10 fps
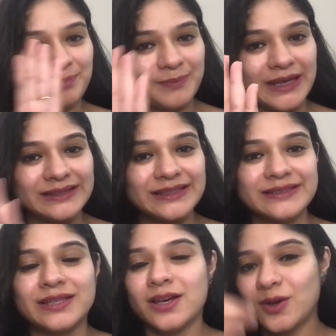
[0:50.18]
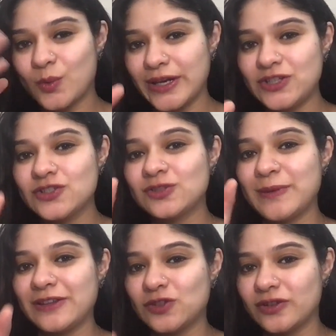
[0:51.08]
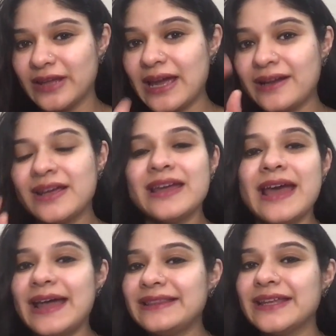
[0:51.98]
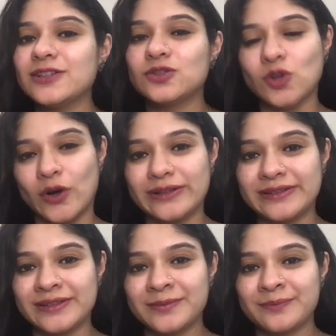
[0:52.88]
bases, questions based on that, and then salts.